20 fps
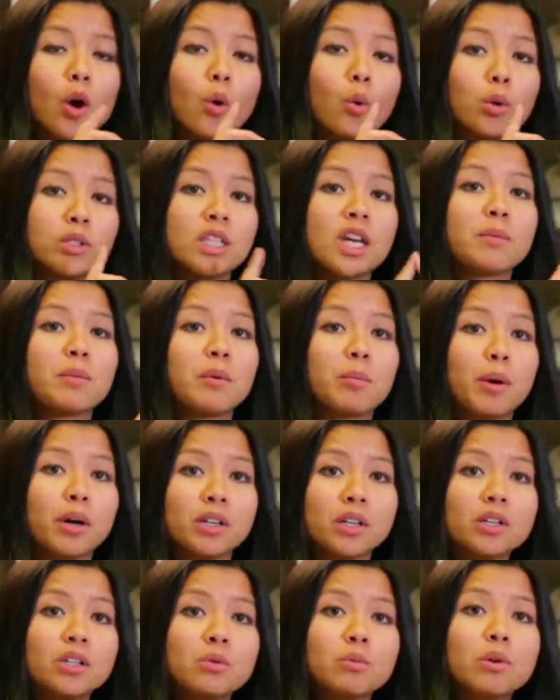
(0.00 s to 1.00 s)
what type of
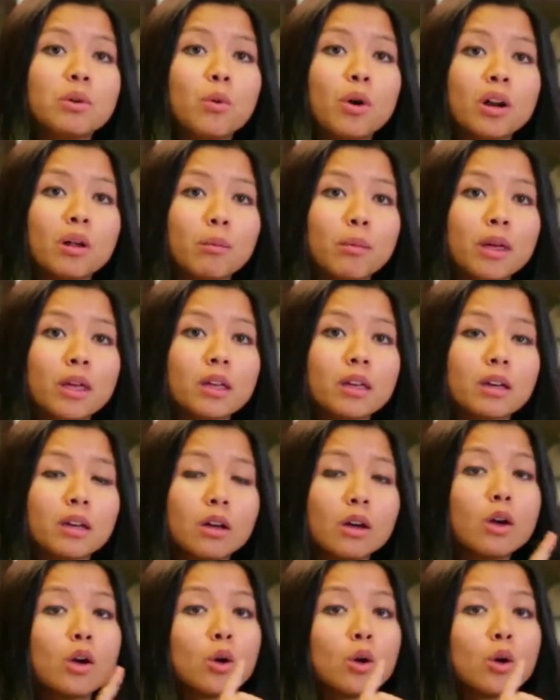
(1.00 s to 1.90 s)
partition we want to make,